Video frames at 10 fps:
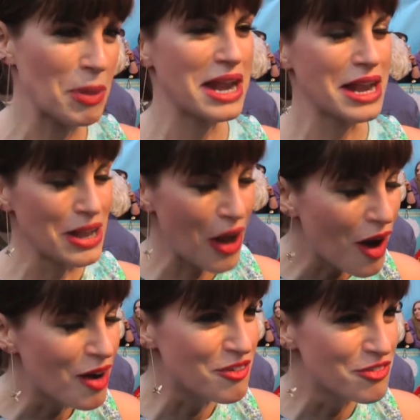We had a lot
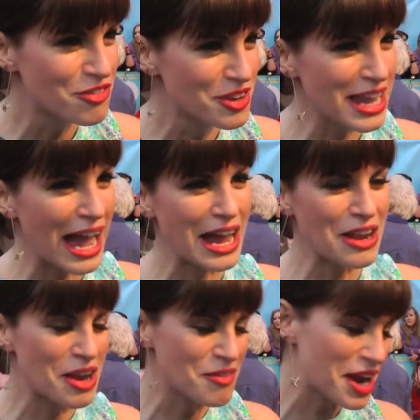of, yeah, a
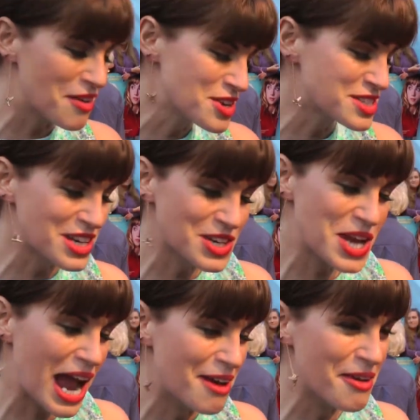lot of kind of just
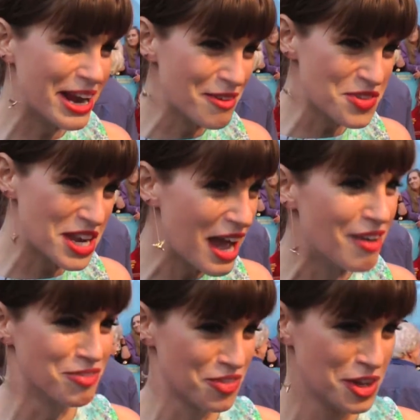sharing of the
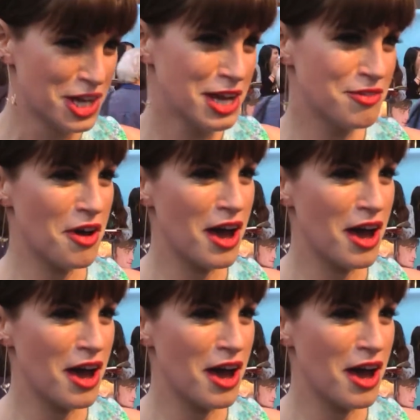love for